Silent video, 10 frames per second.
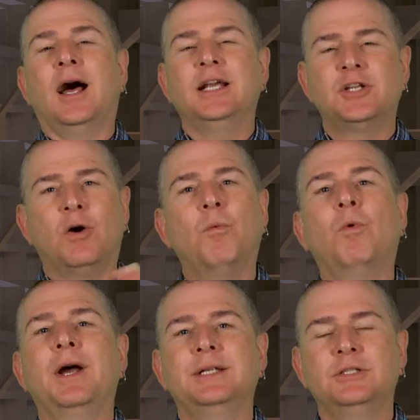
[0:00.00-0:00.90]
I don't
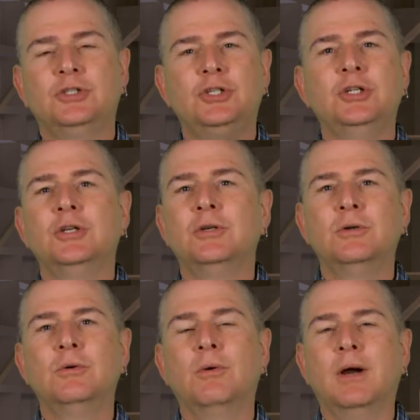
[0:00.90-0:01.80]
want
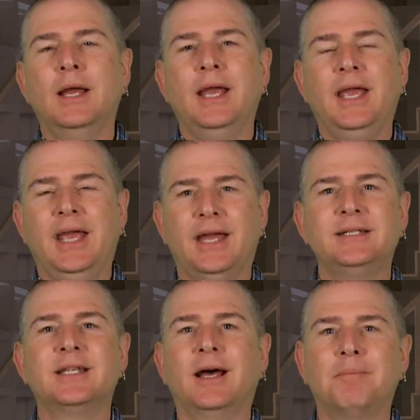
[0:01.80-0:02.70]
to
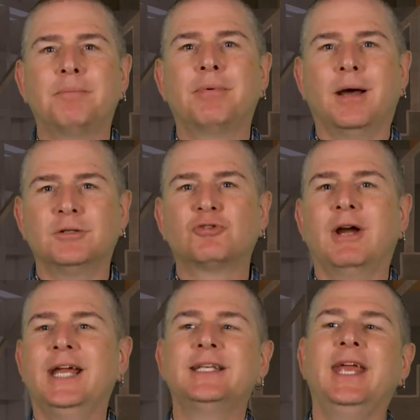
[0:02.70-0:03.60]
end up uh,
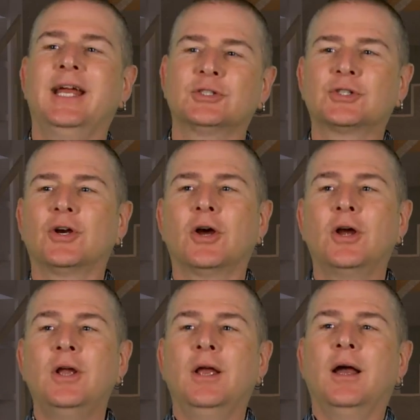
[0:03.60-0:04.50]
trying to answer
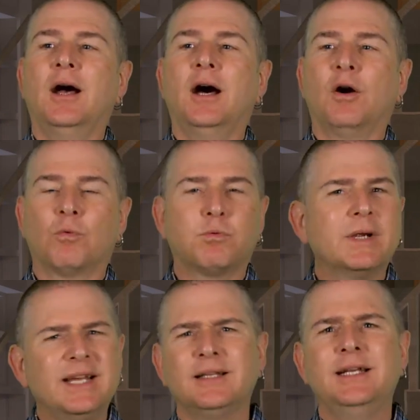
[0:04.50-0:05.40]
a
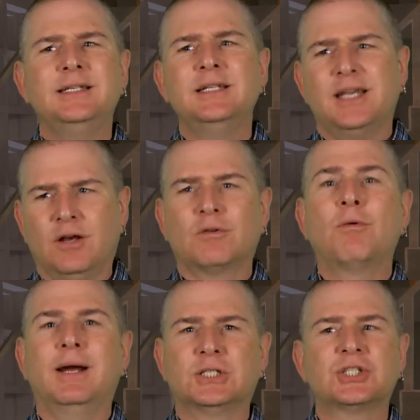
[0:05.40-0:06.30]
really detailed
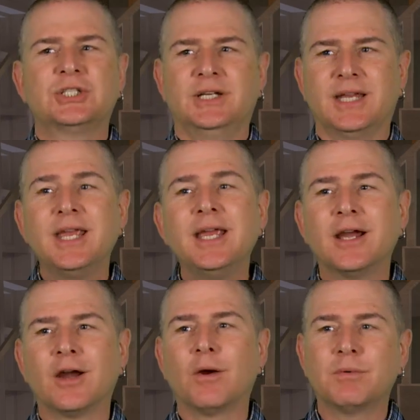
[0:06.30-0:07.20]
question
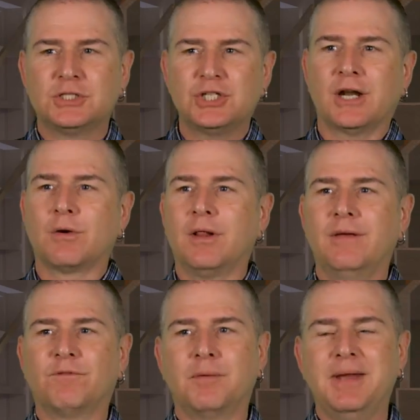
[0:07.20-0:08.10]
here with general
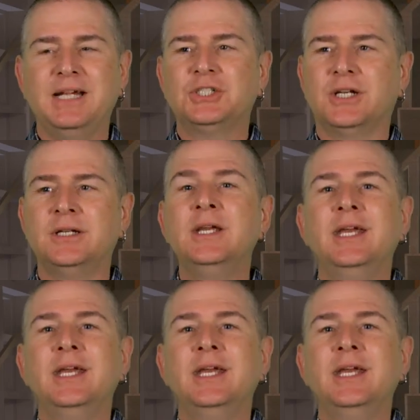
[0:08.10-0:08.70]
information.